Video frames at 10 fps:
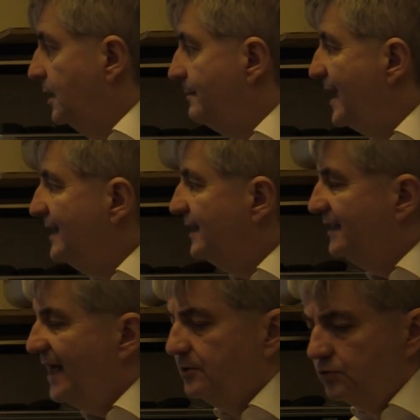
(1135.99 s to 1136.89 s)
Mainly
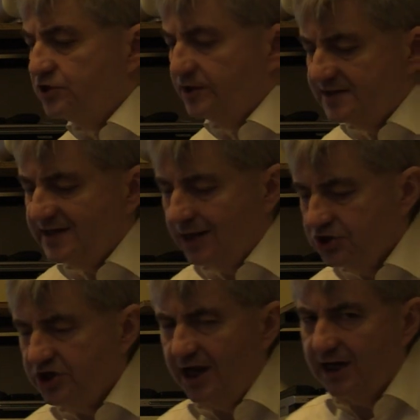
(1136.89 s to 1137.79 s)
delusions are
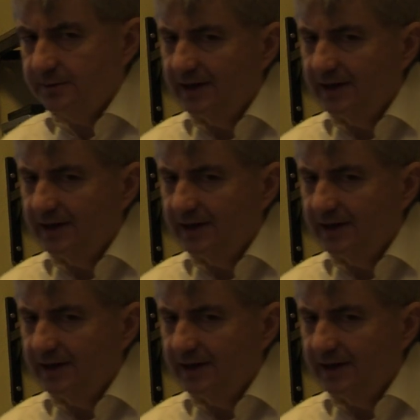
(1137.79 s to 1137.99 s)
shared,